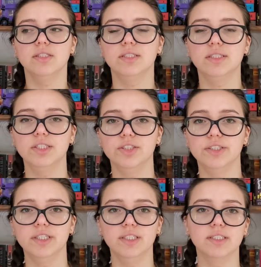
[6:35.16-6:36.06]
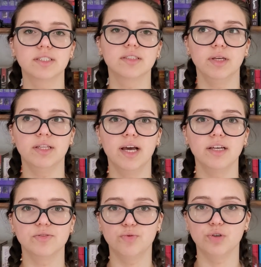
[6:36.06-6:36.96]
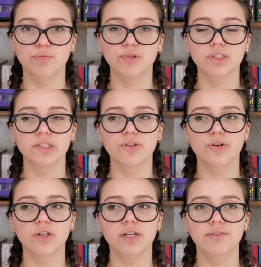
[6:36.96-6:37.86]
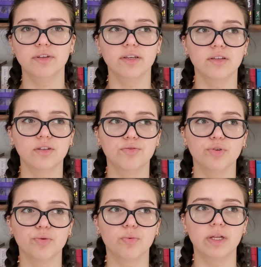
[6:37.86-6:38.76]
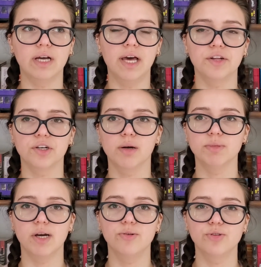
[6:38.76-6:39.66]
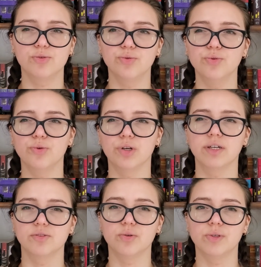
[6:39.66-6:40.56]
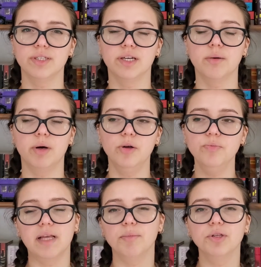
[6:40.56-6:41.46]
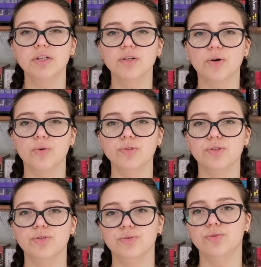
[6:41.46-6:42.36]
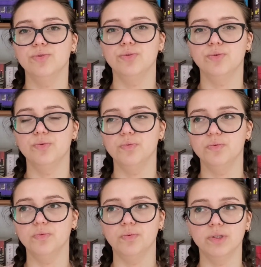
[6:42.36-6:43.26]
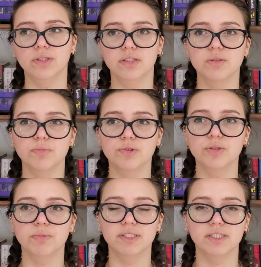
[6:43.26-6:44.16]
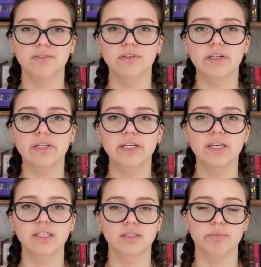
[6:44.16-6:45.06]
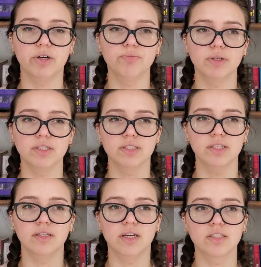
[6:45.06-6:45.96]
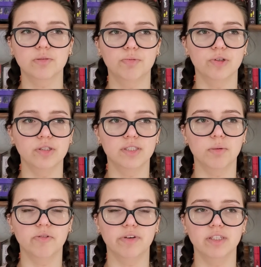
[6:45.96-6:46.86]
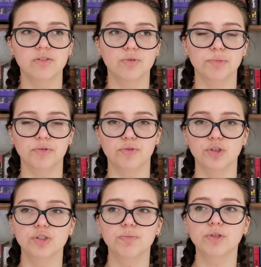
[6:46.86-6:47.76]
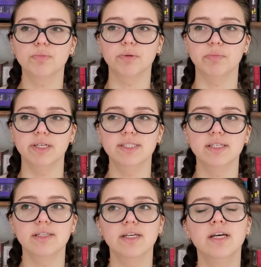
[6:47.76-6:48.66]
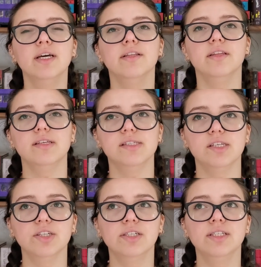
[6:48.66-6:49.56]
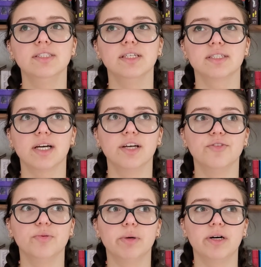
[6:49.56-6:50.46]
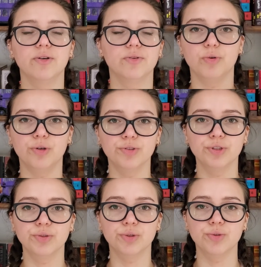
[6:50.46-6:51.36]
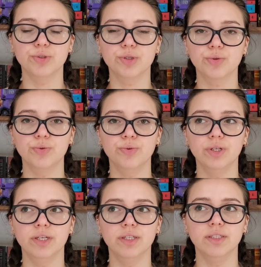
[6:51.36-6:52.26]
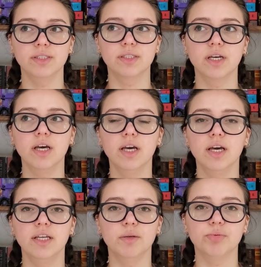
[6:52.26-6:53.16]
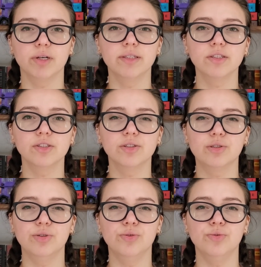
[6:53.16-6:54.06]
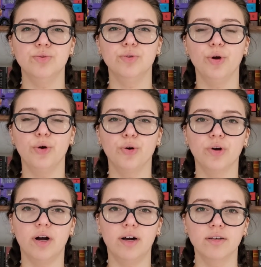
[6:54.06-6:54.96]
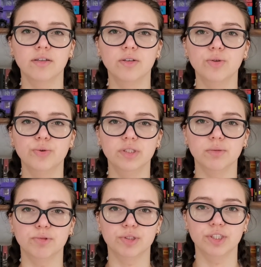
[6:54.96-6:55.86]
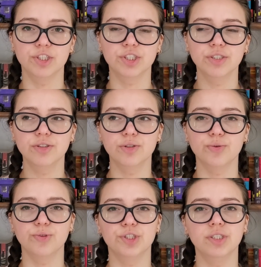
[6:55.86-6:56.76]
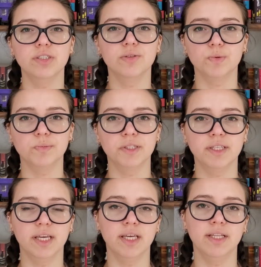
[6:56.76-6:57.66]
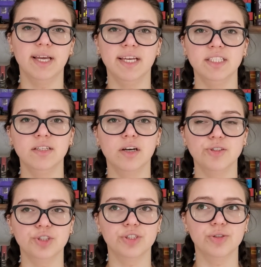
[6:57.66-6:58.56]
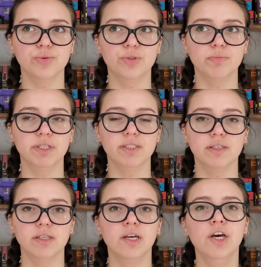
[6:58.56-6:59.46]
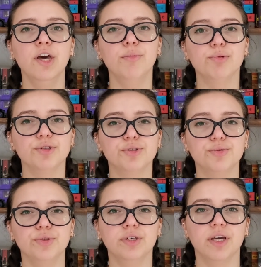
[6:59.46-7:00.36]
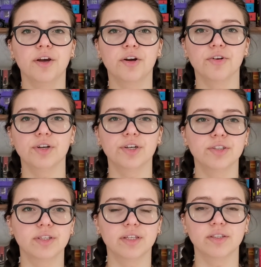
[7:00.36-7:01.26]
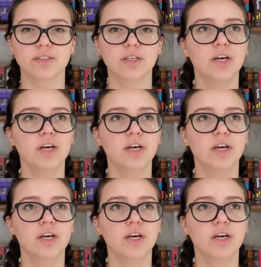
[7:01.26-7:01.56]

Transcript: series. It has 4 books in total. I think the 4th one either comes out soon or has already come out. I'm not gonna go into what this book specifically is about, because it does spoil some events from the first book. But basically, the series is kind of about Audrey Rose, who is an apprentice to her uncle, who is a mortician. So she's a woman in 1800s who is basically pursuing a career that is